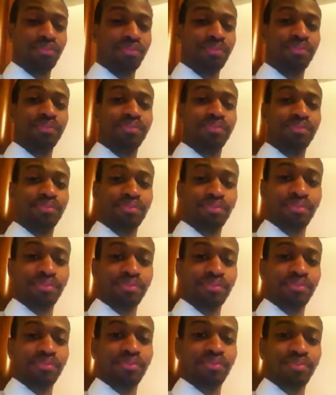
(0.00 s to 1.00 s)

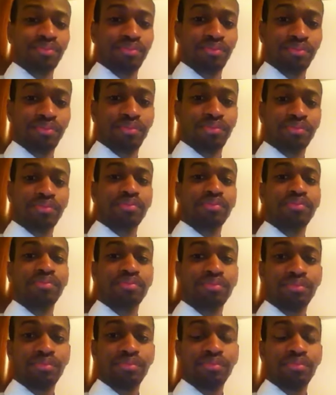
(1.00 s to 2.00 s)

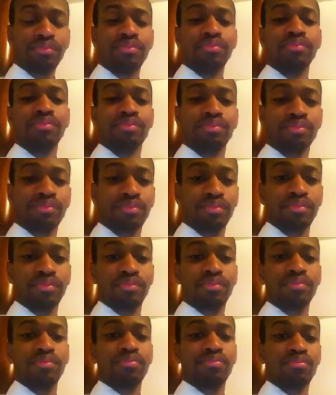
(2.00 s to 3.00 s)

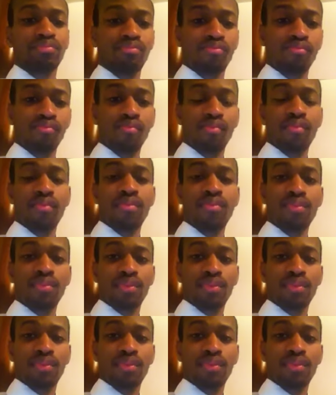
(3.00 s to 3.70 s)
[no speech]